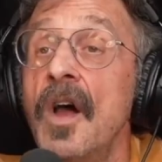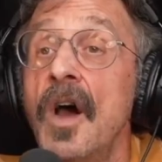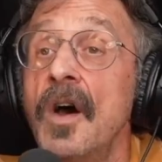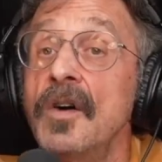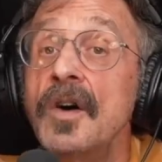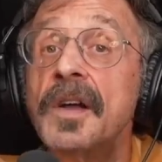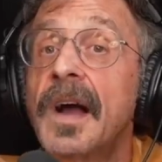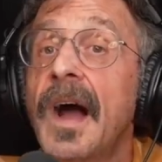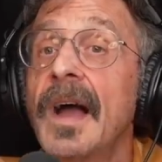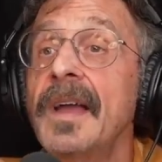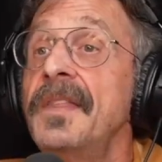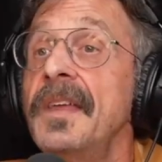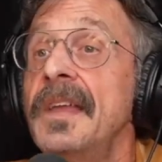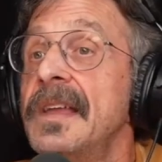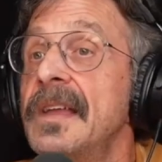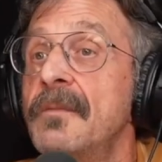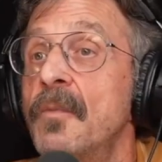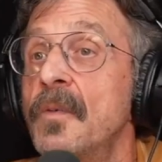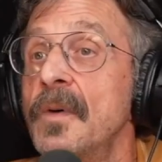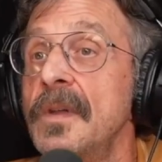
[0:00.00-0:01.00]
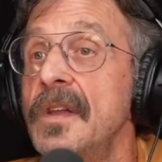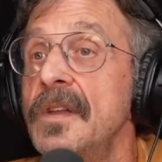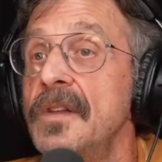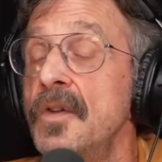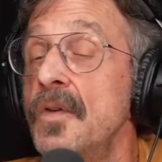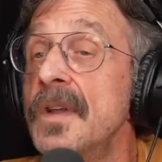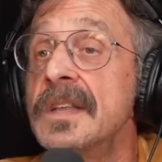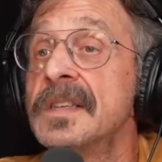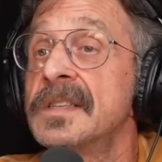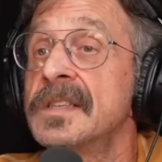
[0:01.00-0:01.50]
Look, I think
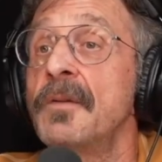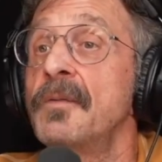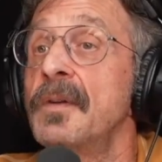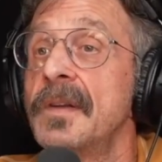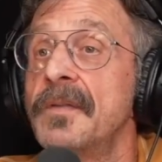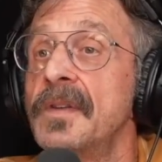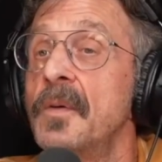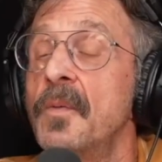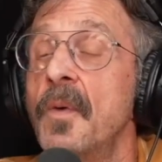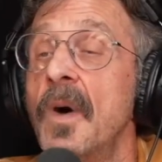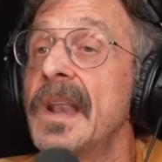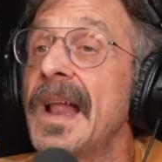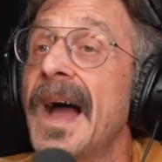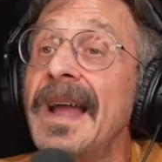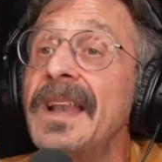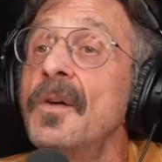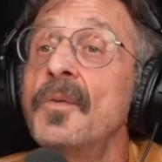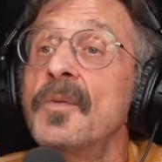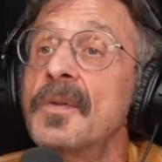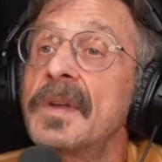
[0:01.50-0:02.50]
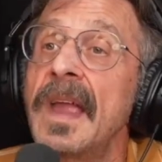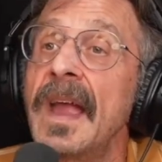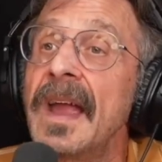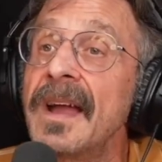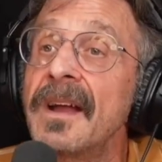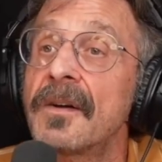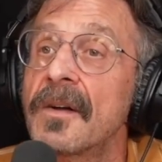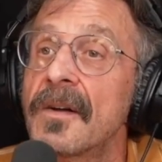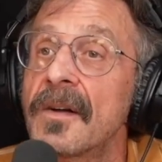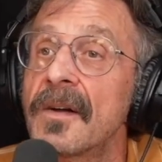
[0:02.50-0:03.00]
you can say whatever you want. I don't
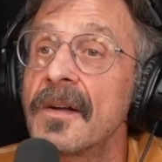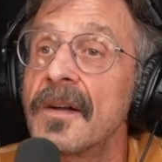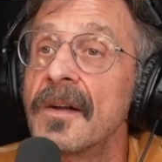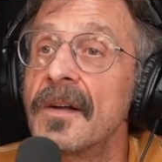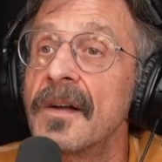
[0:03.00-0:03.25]
care.